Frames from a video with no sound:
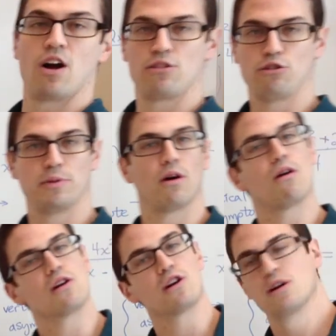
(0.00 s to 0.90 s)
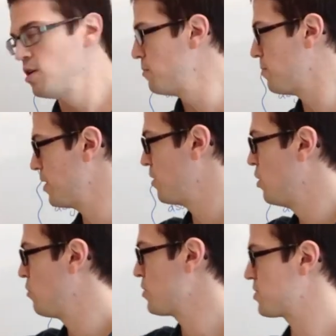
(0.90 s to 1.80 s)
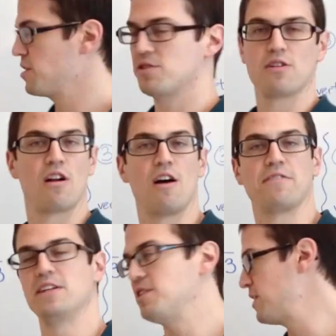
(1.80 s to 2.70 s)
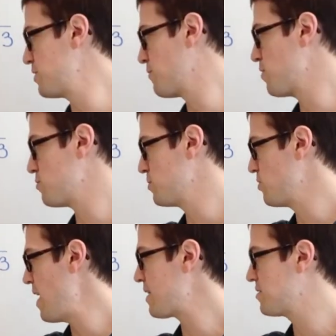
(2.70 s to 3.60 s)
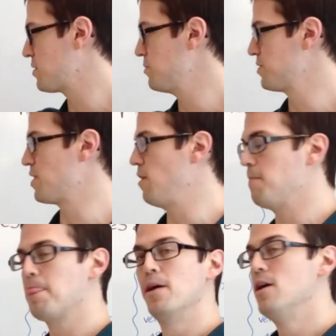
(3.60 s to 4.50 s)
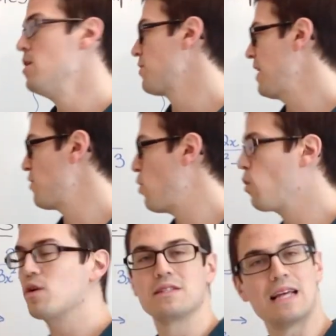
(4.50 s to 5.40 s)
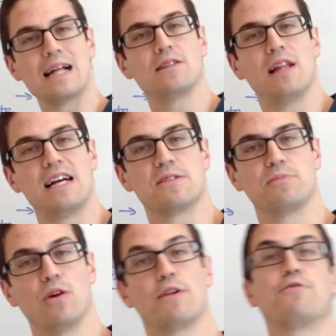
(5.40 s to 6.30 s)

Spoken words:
are a little bit harder, but we're just going to start off easy on this first one. So x equals 0. Okay, the horizontal asymptote,